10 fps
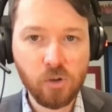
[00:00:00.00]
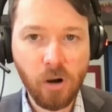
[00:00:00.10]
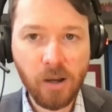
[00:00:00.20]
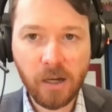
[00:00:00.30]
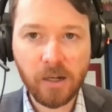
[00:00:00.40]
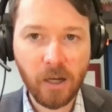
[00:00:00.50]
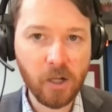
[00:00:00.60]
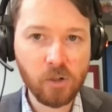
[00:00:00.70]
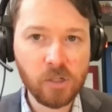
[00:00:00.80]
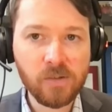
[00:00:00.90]
Drawing on
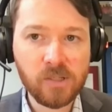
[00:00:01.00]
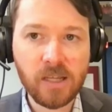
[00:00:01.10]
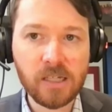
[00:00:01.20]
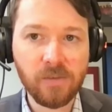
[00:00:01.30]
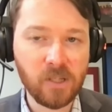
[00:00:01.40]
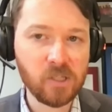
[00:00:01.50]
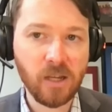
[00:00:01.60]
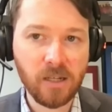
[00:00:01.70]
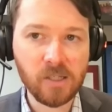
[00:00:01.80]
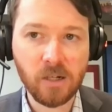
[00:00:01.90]
hundreds of scientific
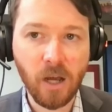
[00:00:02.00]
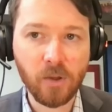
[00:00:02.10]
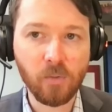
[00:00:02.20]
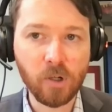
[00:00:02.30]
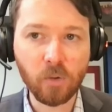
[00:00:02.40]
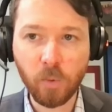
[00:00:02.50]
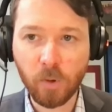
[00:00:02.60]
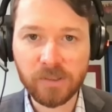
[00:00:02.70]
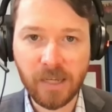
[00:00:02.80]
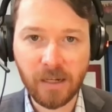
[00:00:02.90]
studies and other
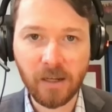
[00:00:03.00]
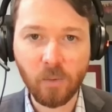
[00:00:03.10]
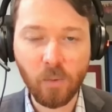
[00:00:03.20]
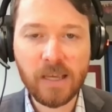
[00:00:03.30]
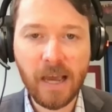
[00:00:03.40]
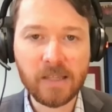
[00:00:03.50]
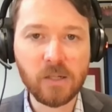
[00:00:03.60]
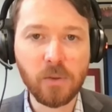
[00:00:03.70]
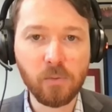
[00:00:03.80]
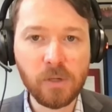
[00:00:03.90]
real-world data, we
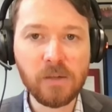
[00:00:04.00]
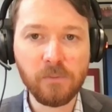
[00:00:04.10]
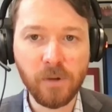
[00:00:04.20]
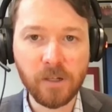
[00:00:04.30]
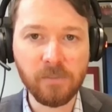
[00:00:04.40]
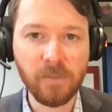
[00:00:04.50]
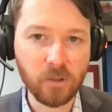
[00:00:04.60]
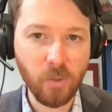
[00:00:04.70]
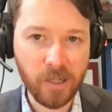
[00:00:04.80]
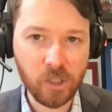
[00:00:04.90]
asked three
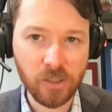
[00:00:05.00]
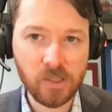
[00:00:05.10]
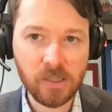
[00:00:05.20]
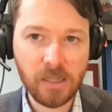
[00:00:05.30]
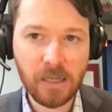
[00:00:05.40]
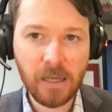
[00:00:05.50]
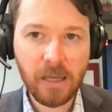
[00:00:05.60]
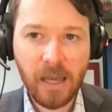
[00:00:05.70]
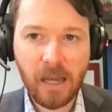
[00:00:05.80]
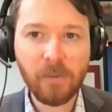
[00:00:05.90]
fundamental questions.
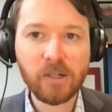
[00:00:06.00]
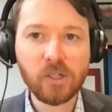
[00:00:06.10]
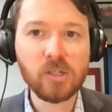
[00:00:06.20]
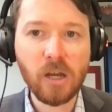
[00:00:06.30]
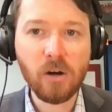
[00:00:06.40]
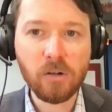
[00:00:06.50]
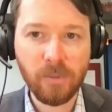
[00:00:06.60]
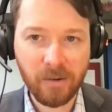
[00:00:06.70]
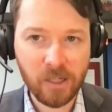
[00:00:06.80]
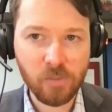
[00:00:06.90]
How much is known
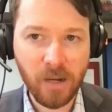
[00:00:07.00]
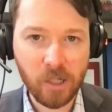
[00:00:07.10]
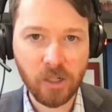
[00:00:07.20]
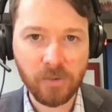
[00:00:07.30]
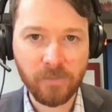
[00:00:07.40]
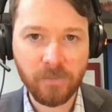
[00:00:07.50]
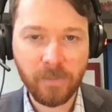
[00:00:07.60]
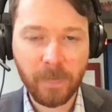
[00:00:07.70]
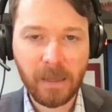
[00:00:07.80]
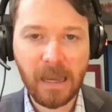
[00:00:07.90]
about each measure?
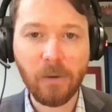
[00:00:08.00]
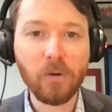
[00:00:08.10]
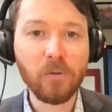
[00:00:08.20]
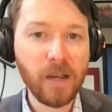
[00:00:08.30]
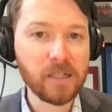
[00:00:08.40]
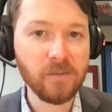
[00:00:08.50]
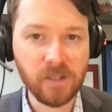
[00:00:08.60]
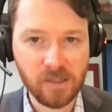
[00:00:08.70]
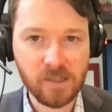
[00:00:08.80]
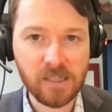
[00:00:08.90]
How effective
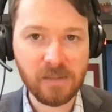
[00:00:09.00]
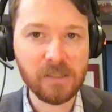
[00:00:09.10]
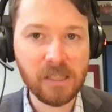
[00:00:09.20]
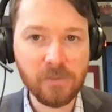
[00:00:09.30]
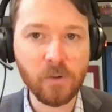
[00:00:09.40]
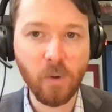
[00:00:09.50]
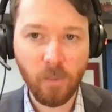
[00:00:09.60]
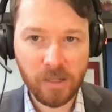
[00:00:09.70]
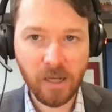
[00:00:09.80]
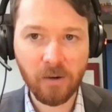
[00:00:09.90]
does it seem given
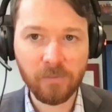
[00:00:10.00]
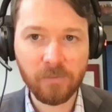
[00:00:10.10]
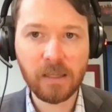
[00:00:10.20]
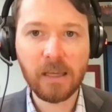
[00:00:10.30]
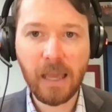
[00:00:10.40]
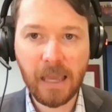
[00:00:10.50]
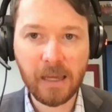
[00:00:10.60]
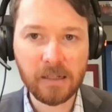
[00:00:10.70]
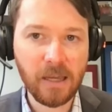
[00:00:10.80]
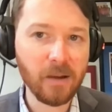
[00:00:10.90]
what we know?
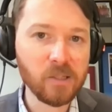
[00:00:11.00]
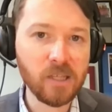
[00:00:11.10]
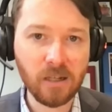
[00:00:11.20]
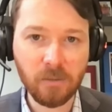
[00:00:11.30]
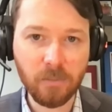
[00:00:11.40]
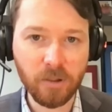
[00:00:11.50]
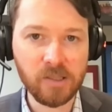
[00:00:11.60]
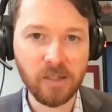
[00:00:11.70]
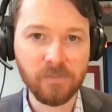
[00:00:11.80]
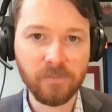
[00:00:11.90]
And how scalable
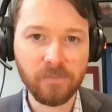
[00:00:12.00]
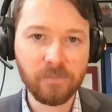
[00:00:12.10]
is it?